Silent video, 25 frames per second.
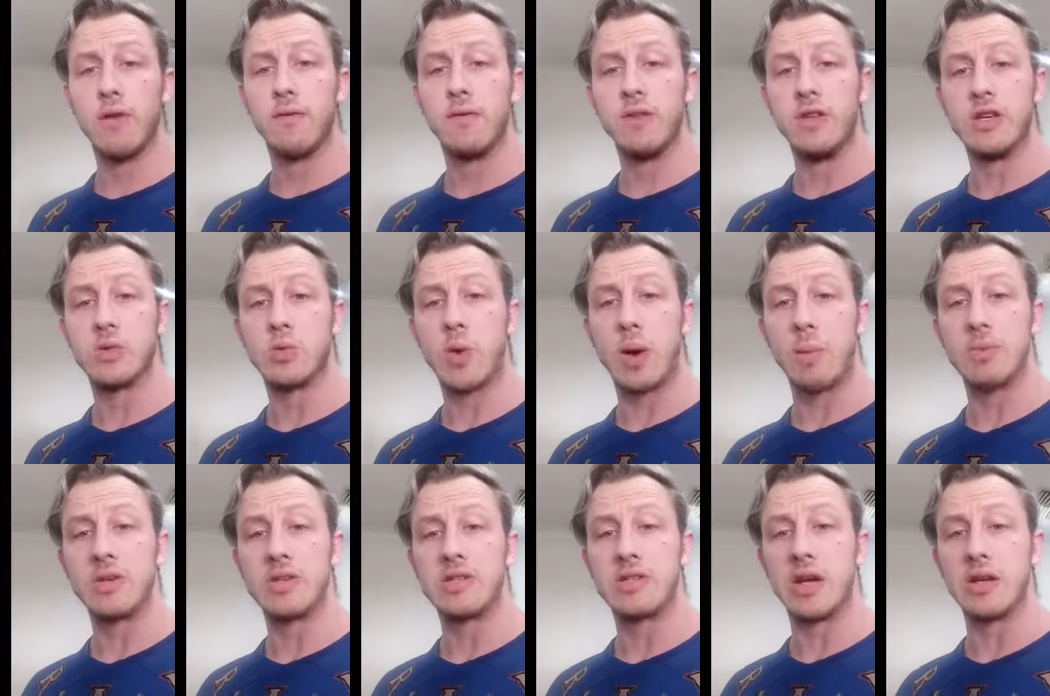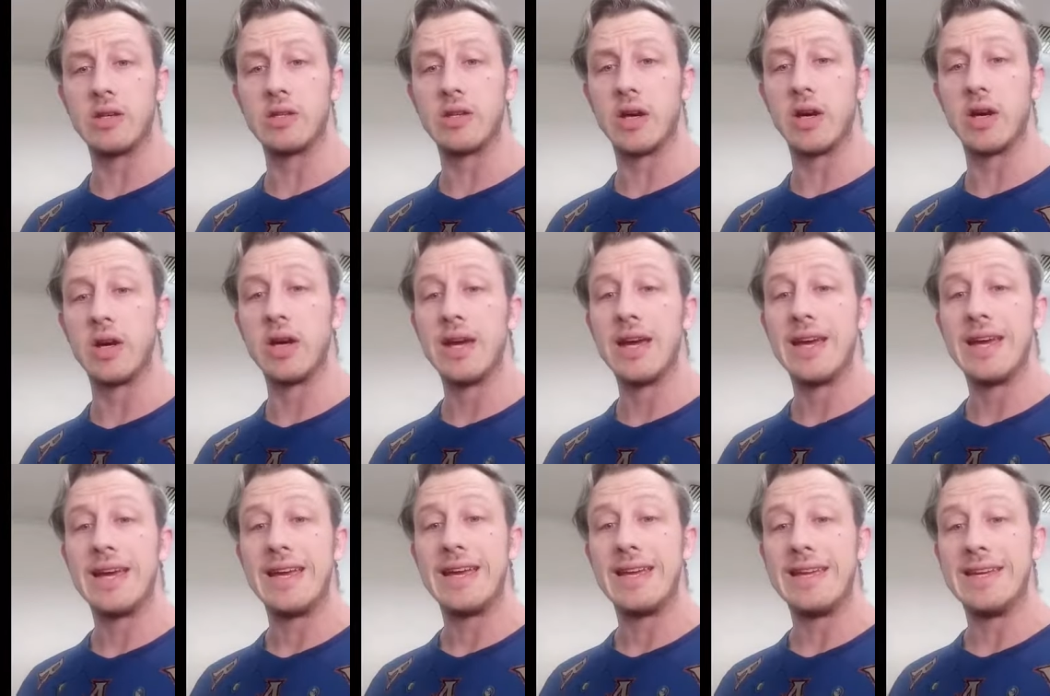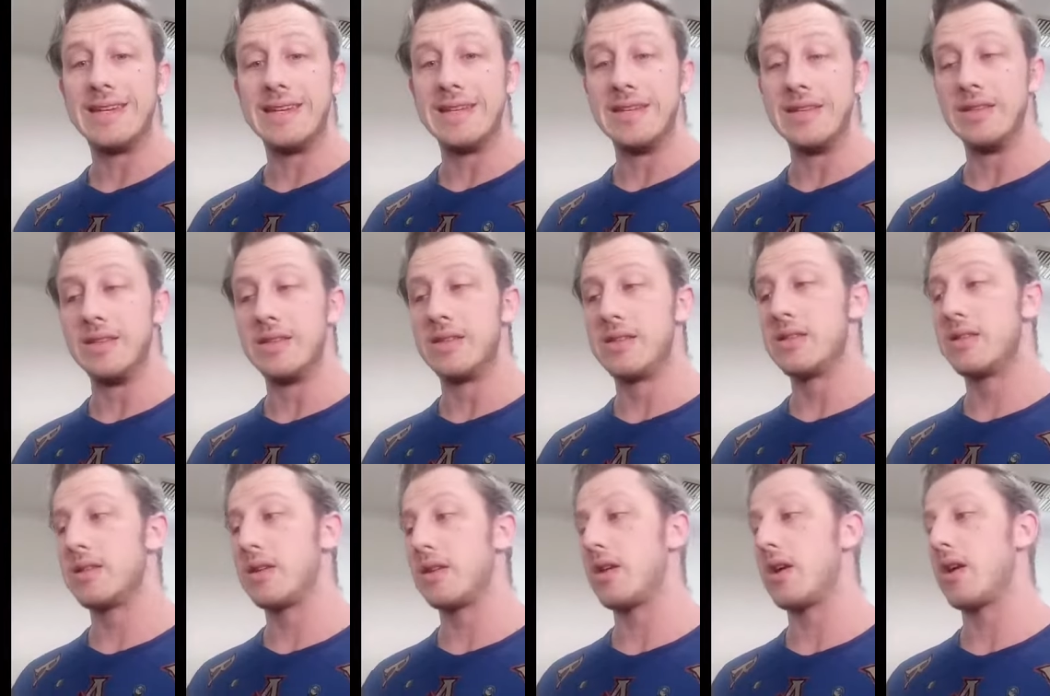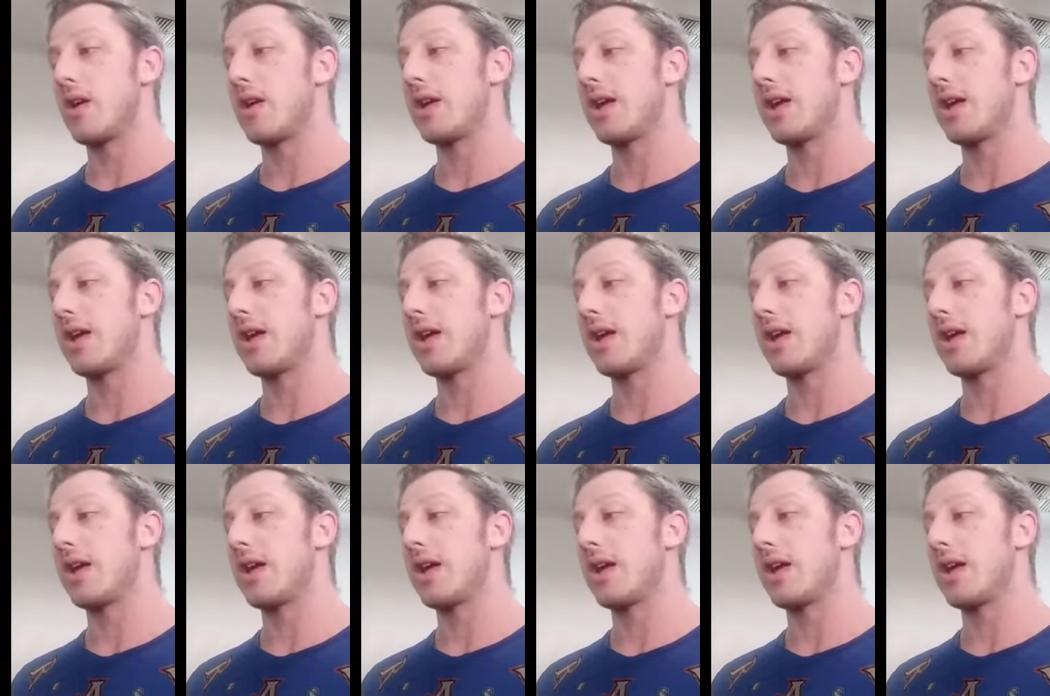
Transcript: for this center is